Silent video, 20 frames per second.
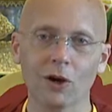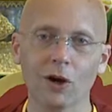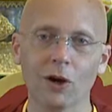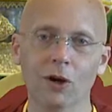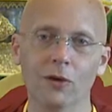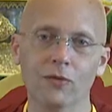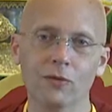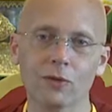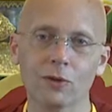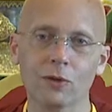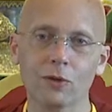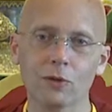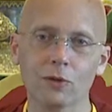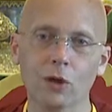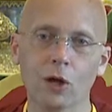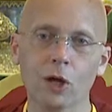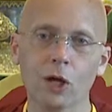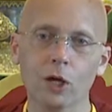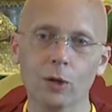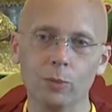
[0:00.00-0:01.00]
offerings
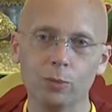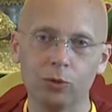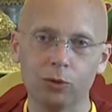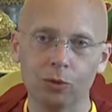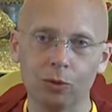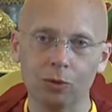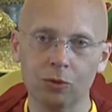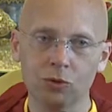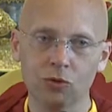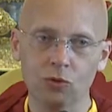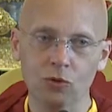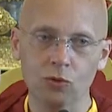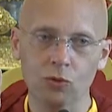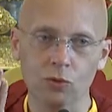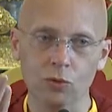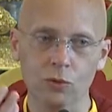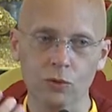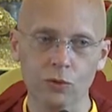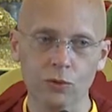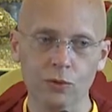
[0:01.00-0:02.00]
up to the
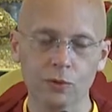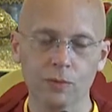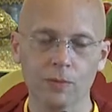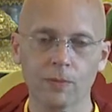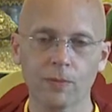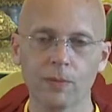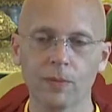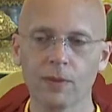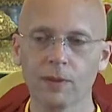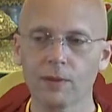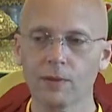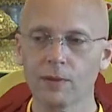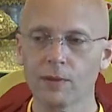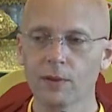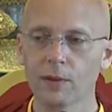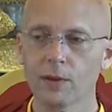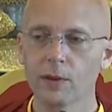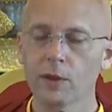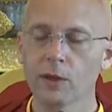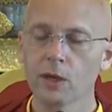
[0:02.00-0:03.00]
jewels.
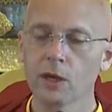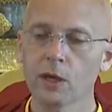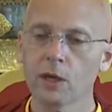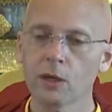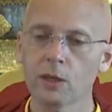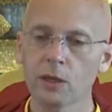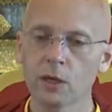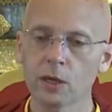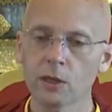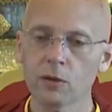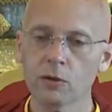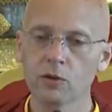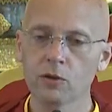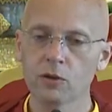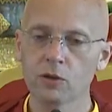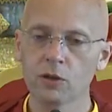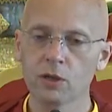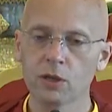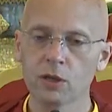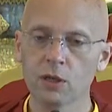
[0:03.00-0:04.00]
And
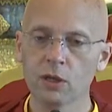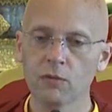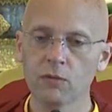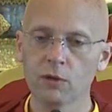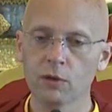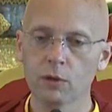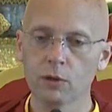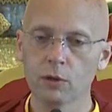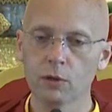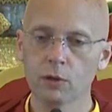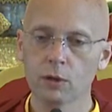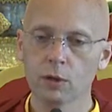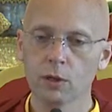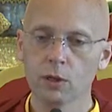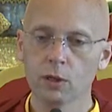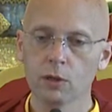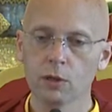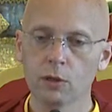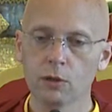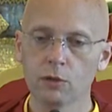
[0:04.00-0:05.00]
then giving
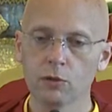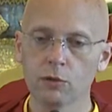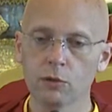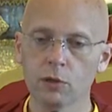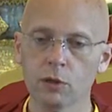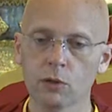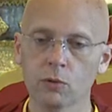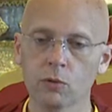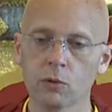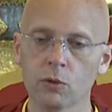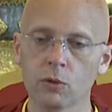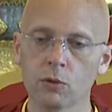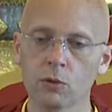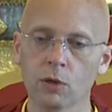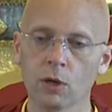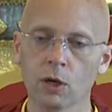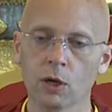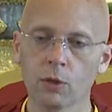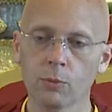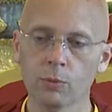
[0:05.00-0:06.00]
is like when you're
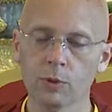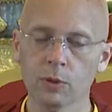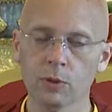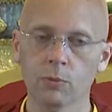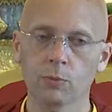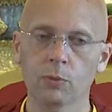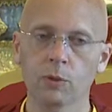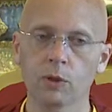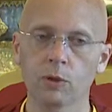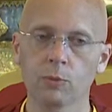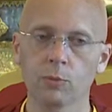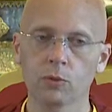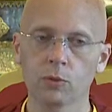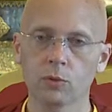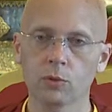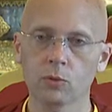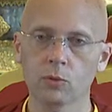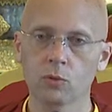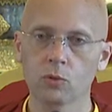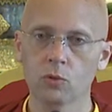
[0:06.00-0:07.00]
helping
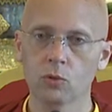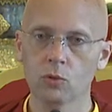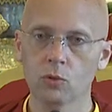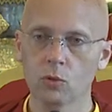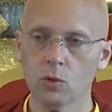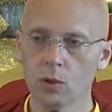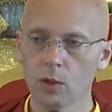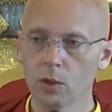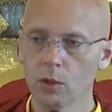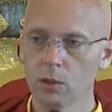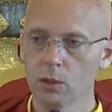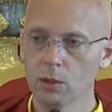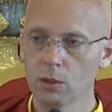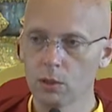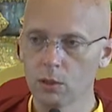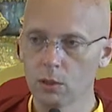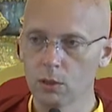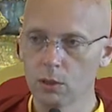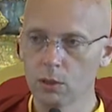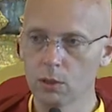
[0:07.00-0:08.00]
people who
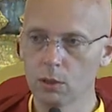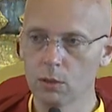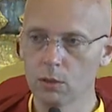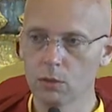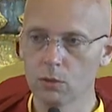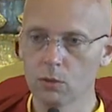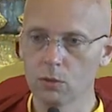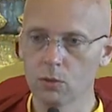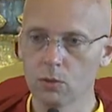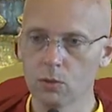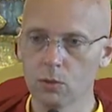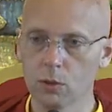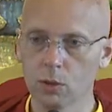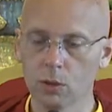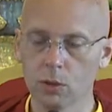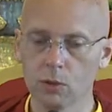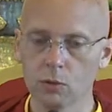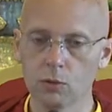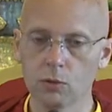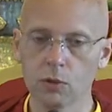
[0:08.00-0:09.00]
need
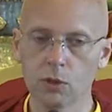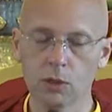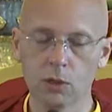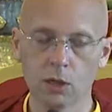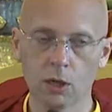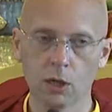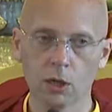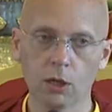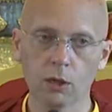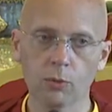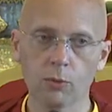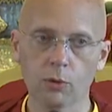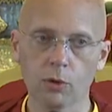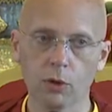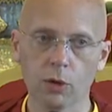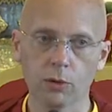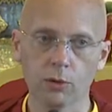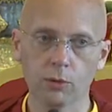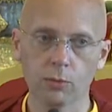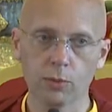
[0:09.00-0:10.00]
help, or
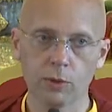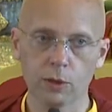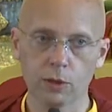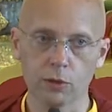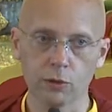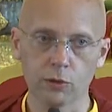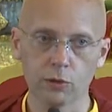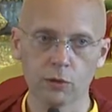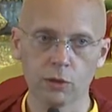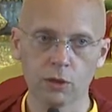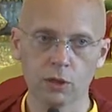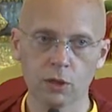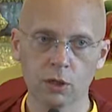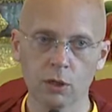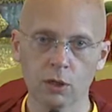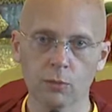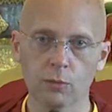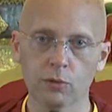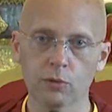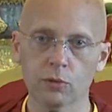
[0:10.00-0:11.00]
other beings who need
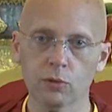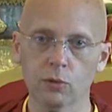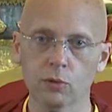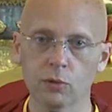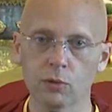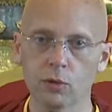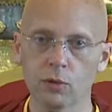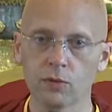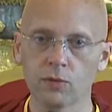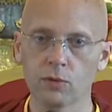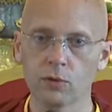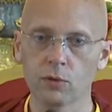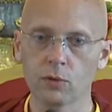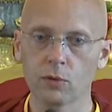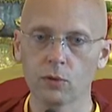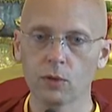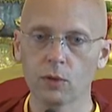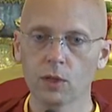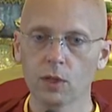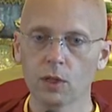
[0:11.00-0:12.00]
help. So if you're